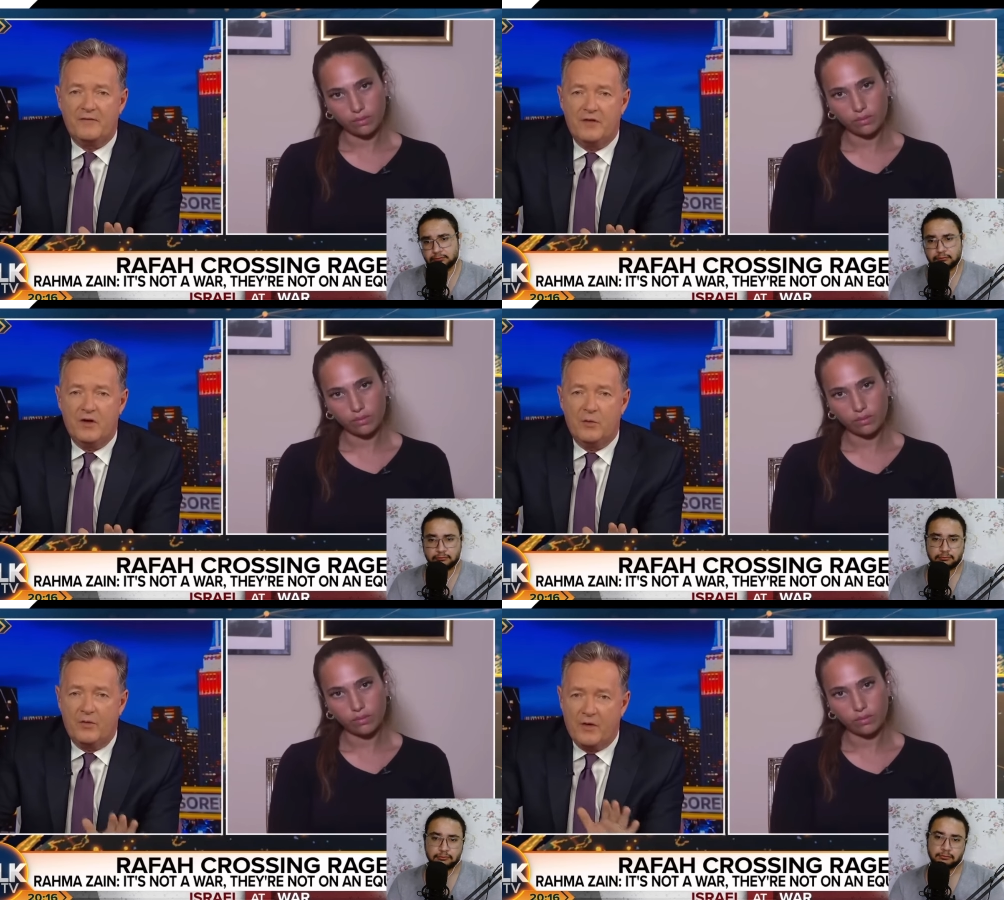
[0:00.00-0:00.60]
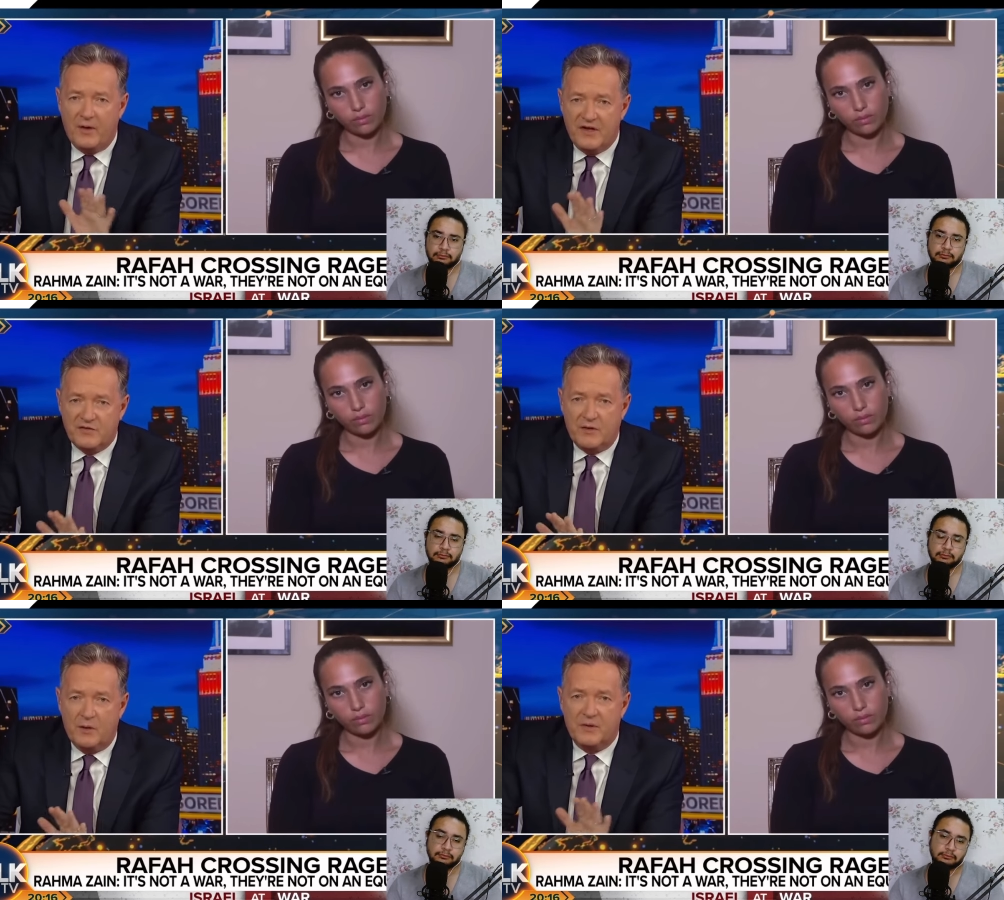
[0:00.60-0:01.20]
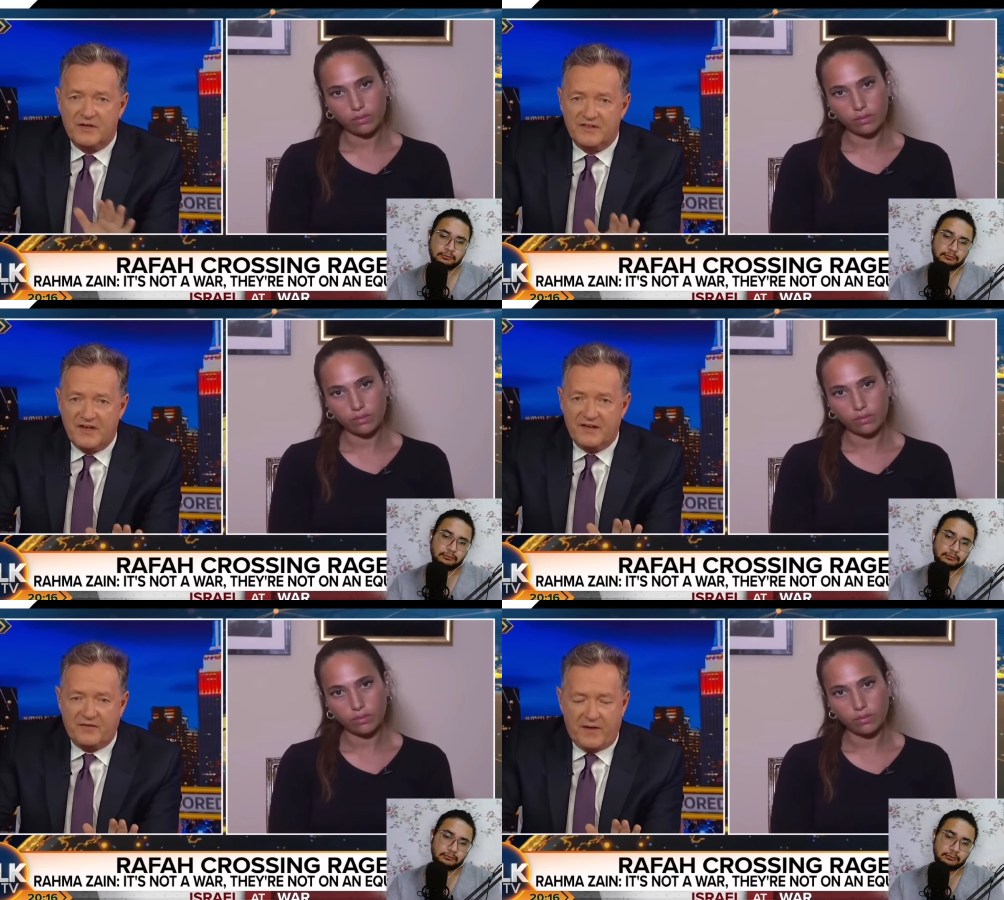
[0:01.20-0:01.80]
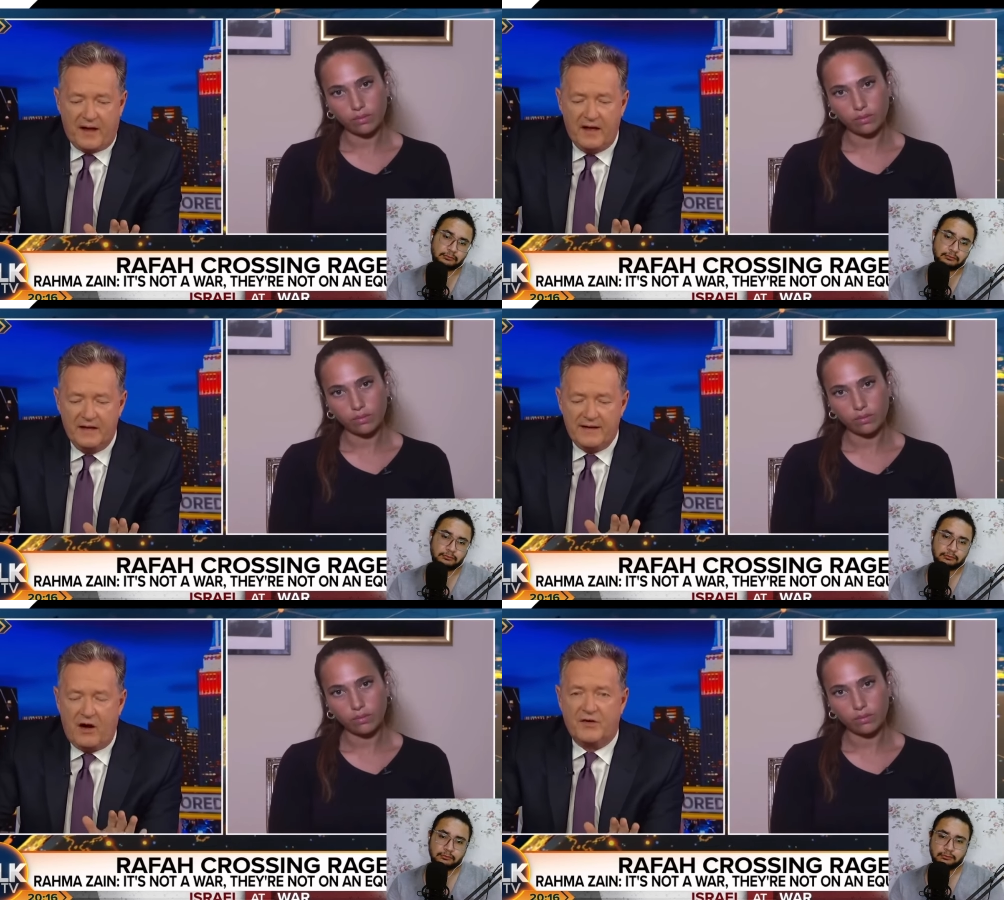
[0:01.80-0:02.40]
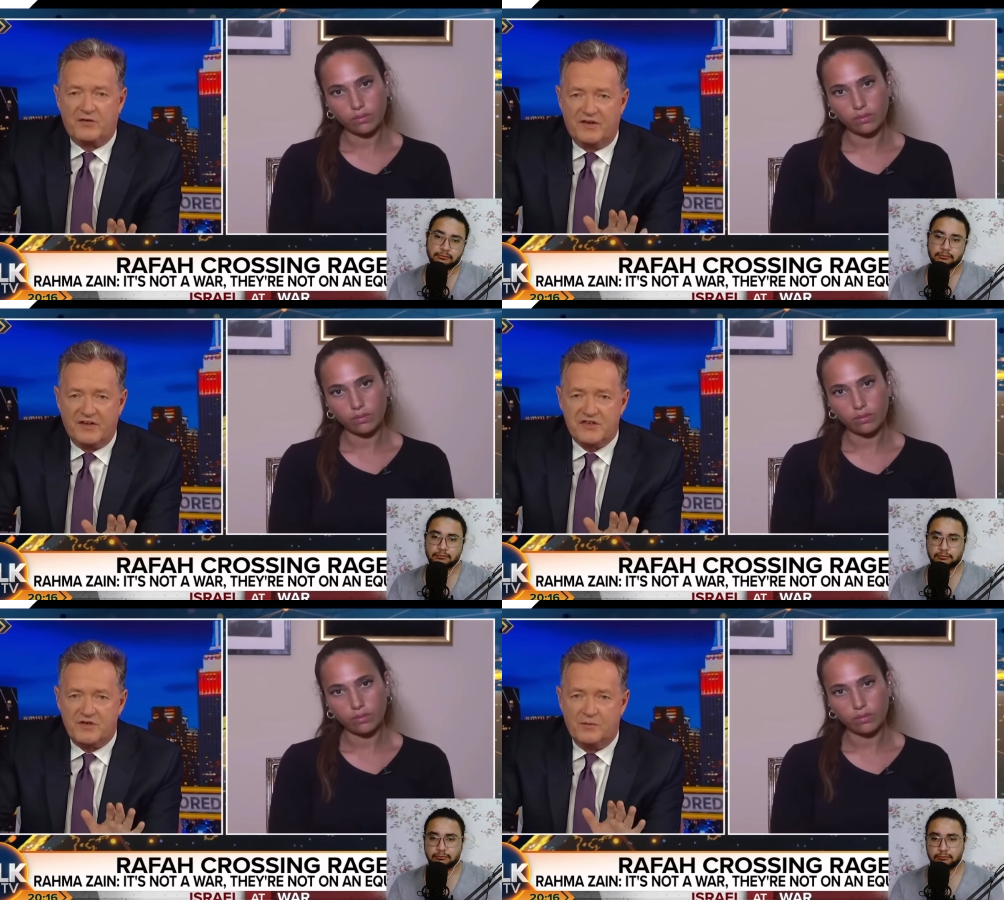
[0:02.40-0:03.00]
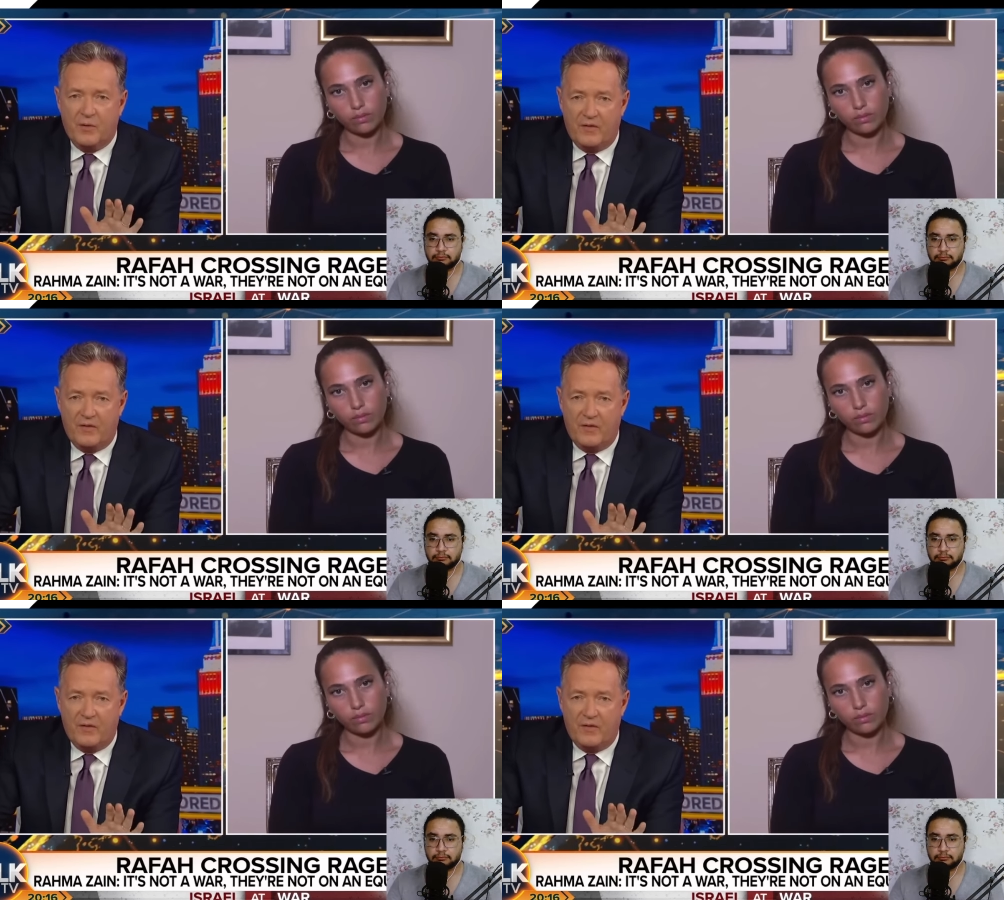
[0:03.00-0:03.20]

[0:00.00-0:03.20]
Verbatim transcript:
Speaker 1: view, although Israel would contest that characterization of